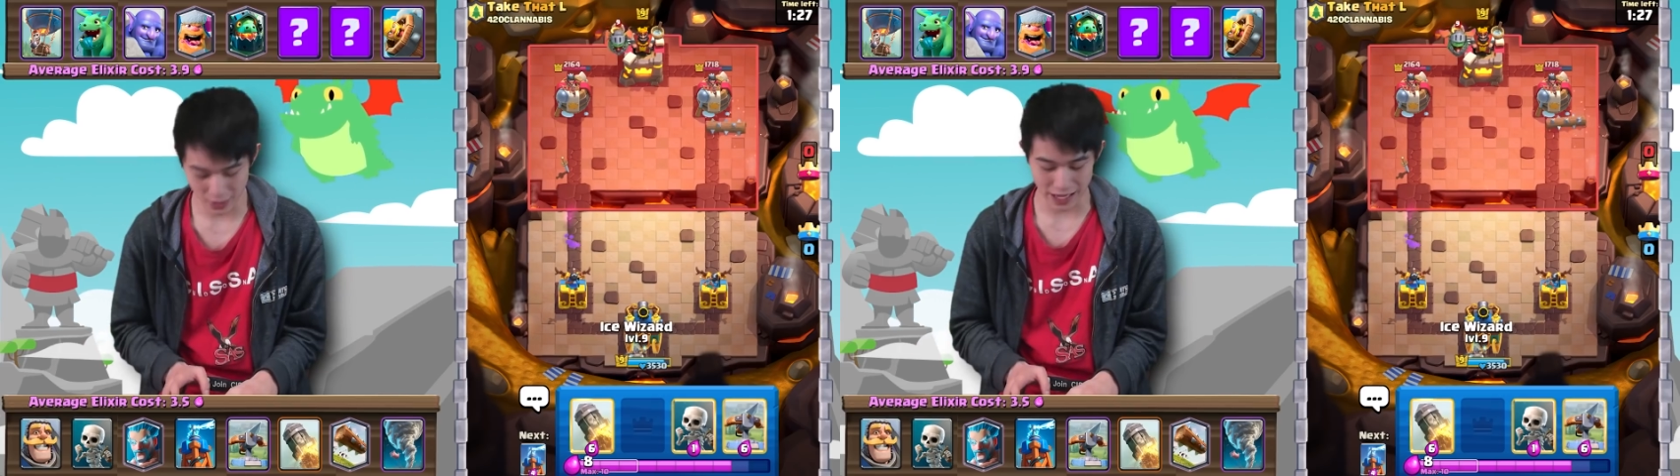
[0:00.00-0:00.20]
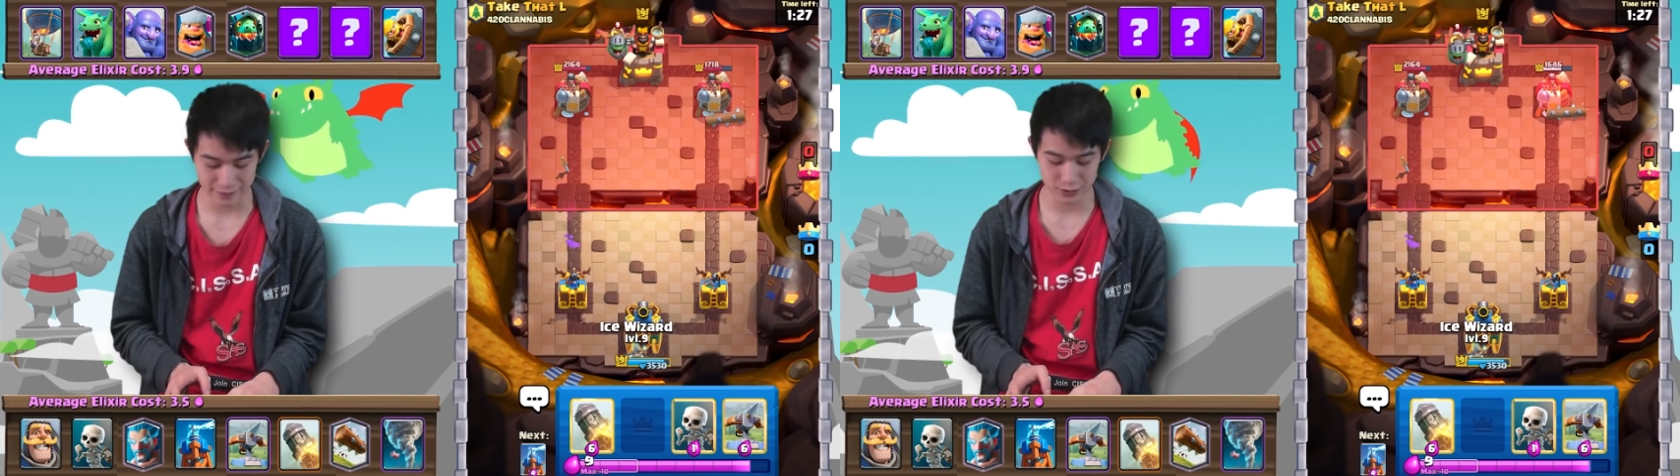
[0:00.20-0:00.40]
you
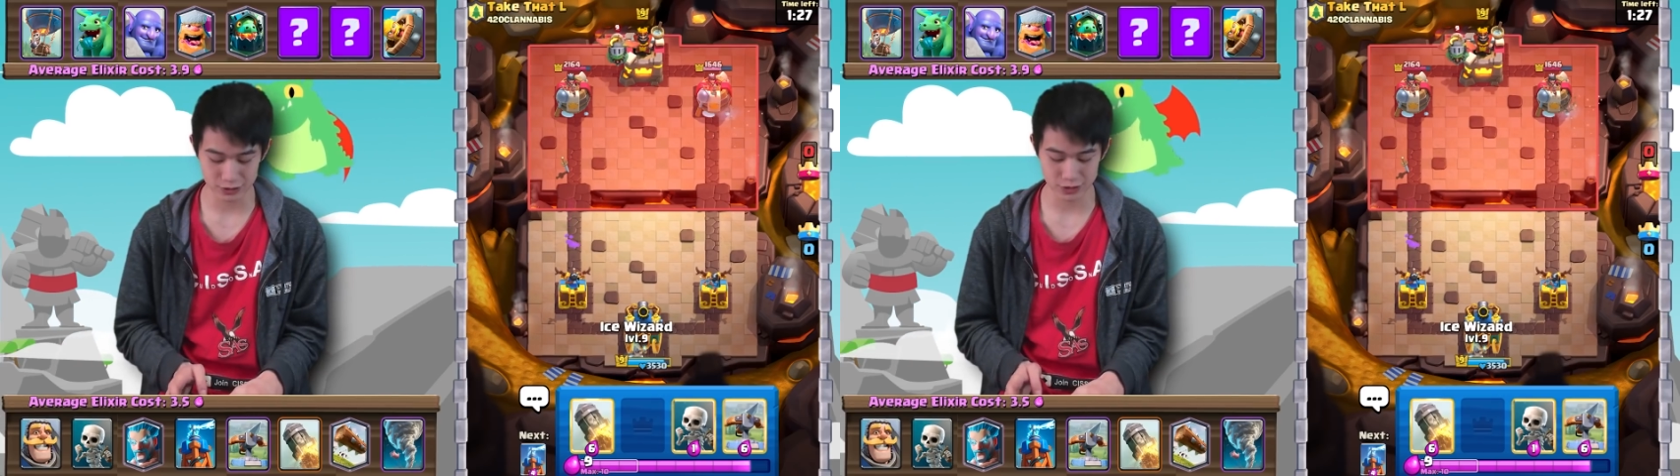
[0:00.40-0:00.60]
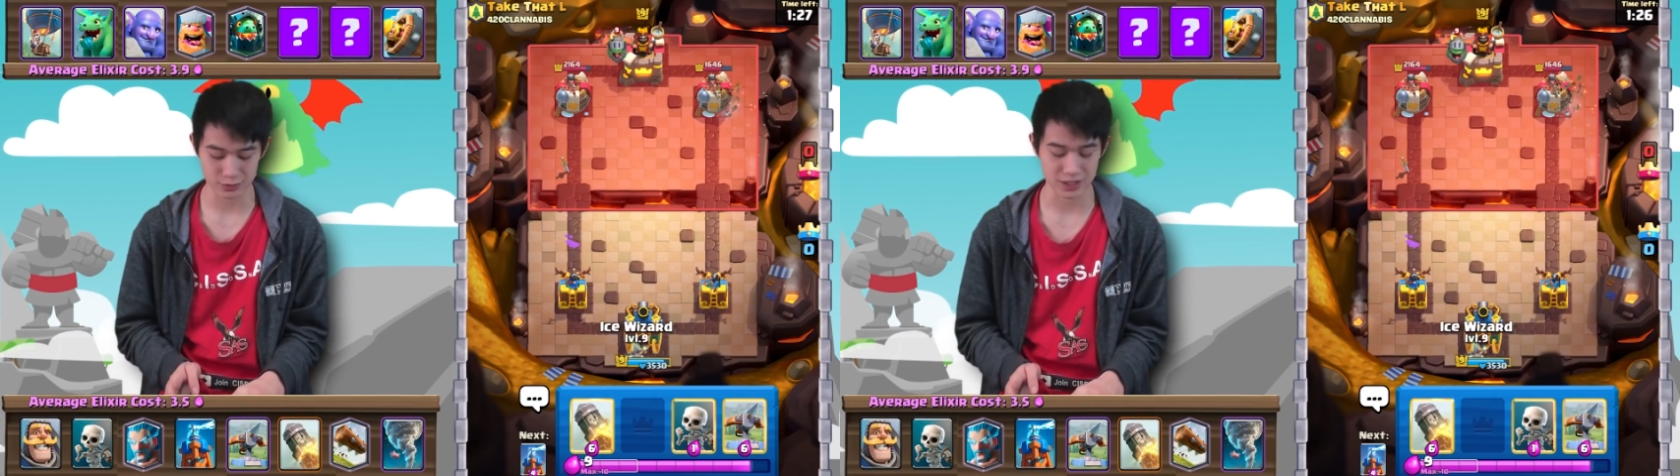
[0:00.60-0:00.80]
have
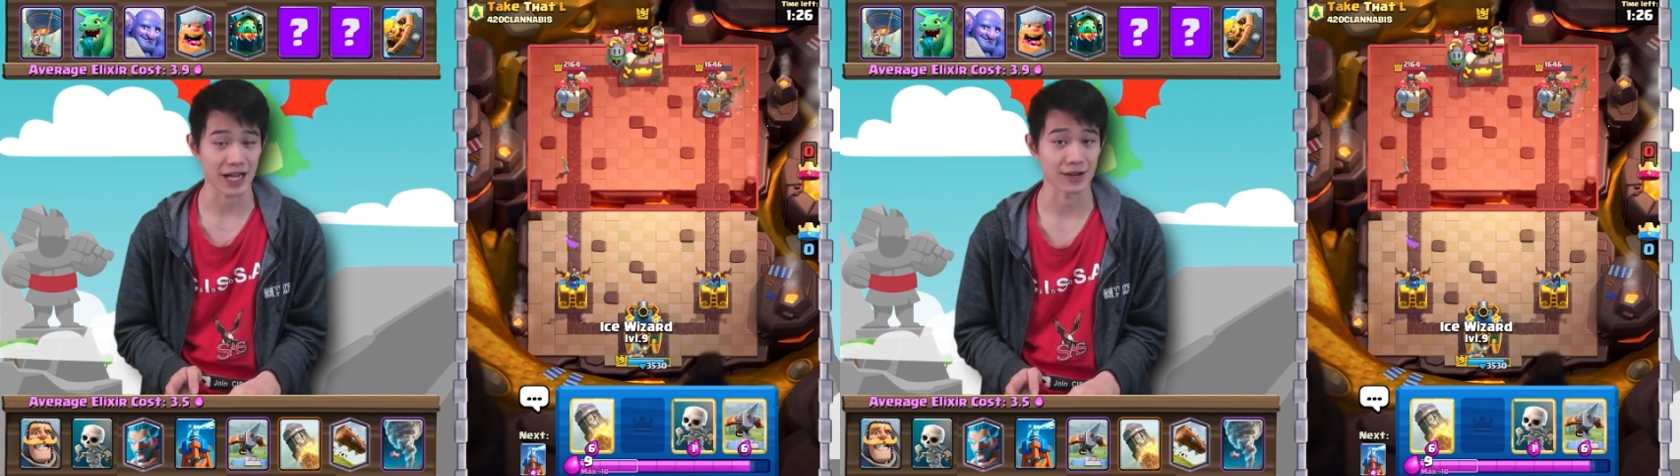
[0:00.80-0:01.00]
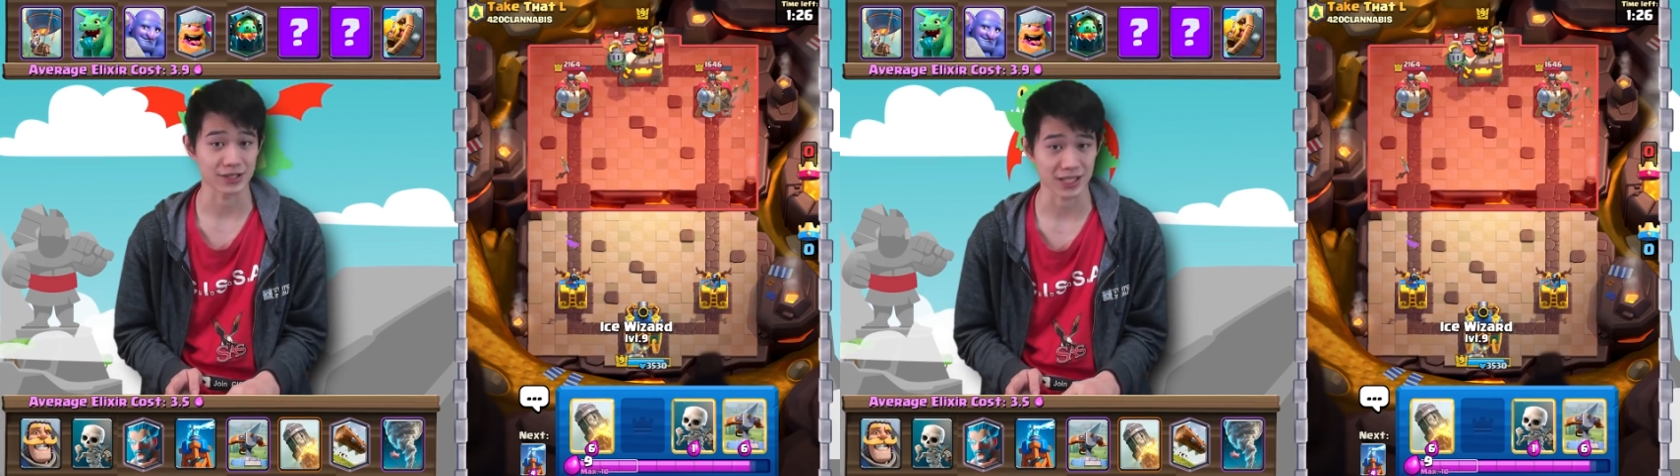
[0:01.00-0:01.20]
those 3
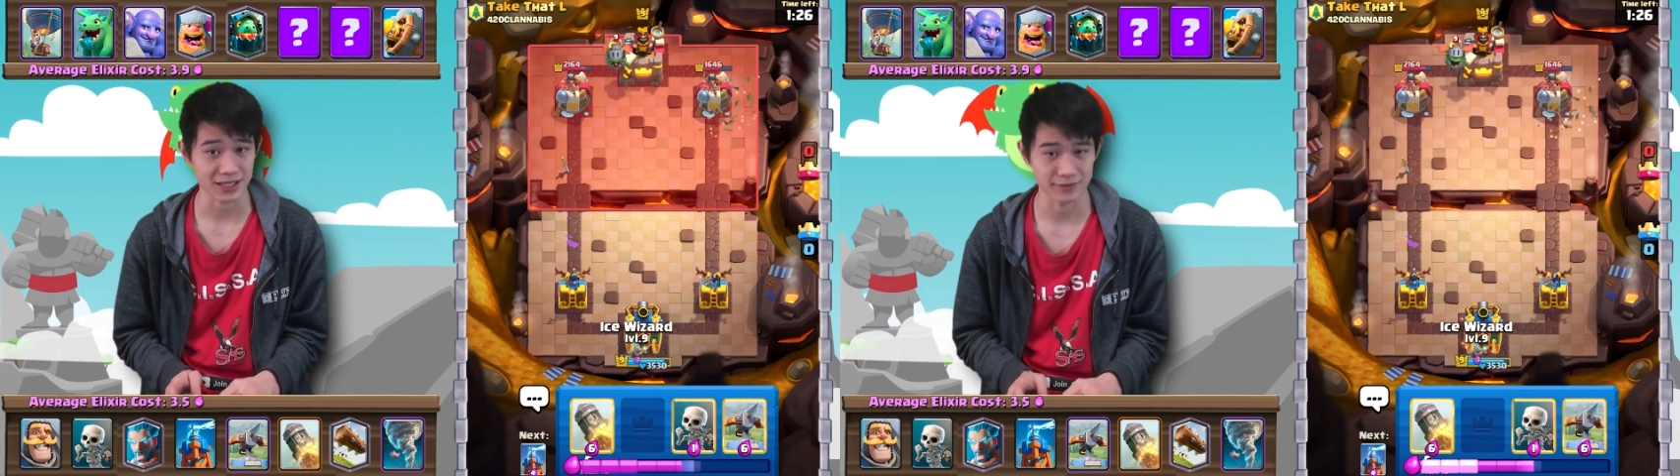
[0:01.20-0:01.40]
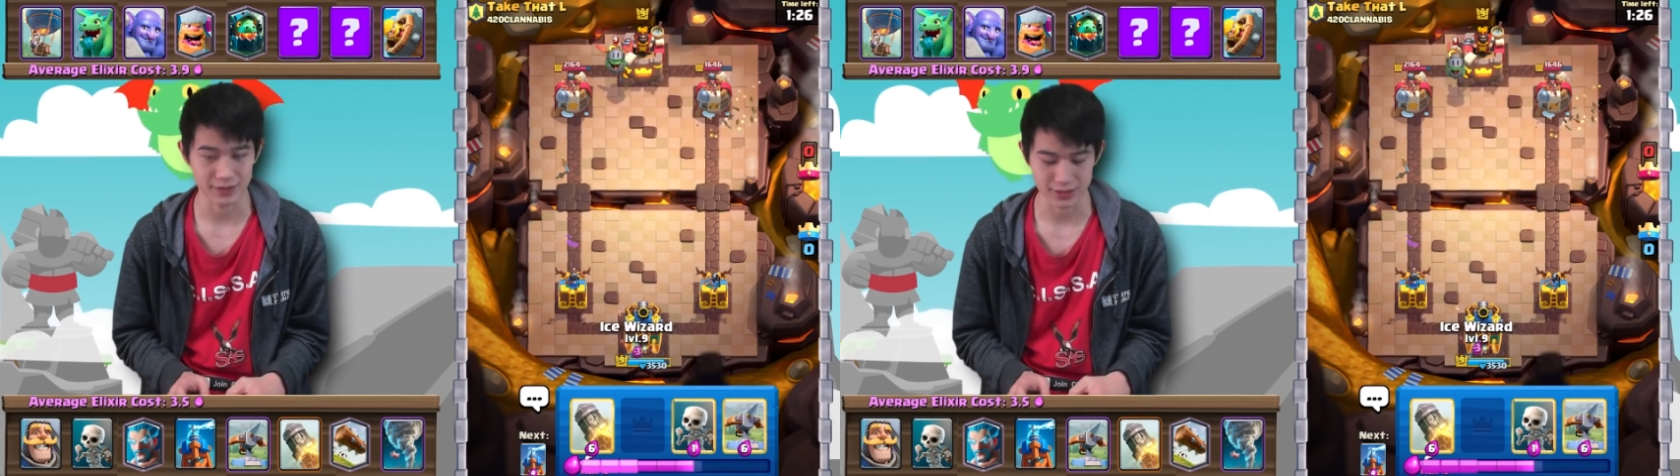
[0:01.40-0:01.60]
towers
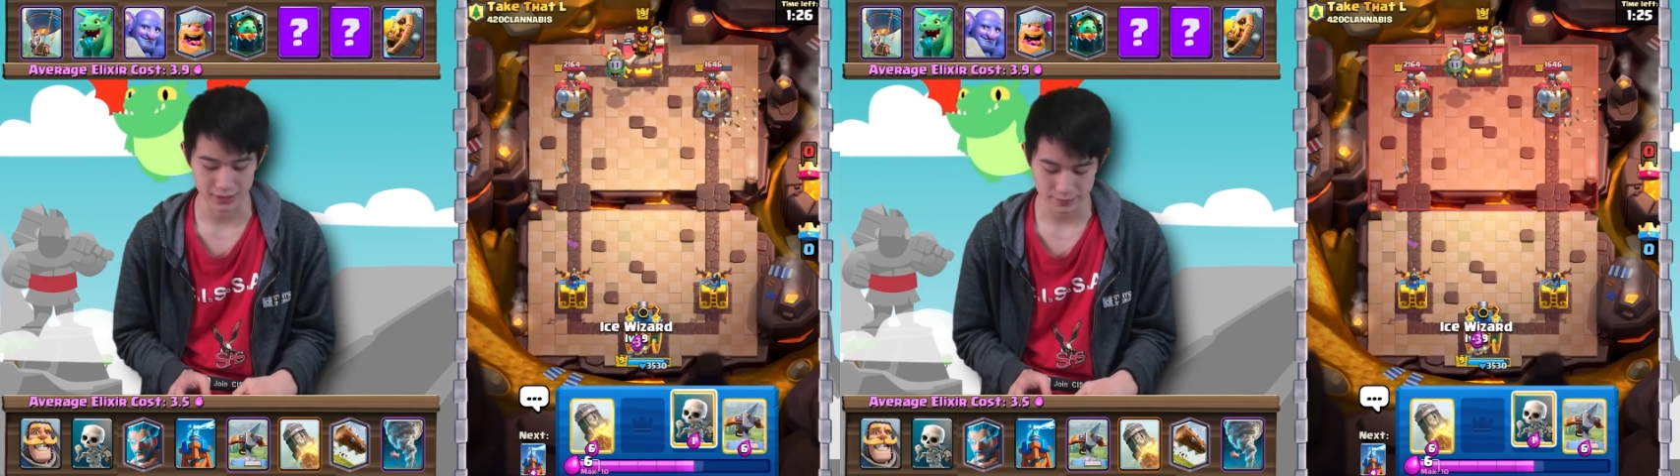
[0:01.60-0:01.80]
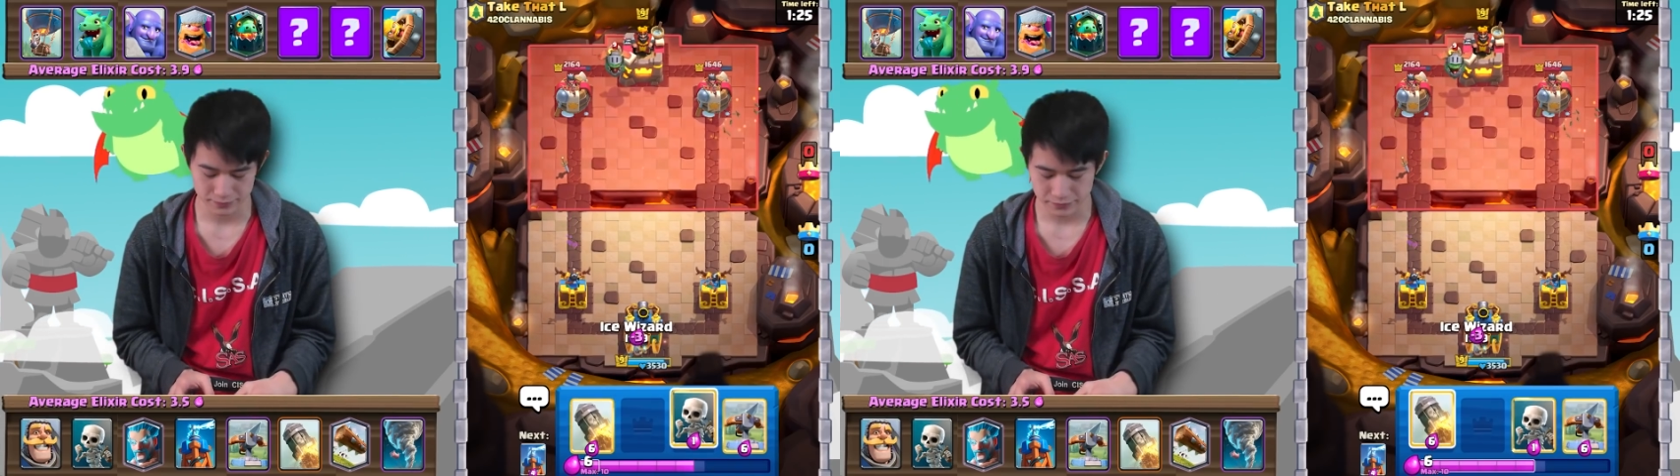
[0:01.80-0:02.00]
activated,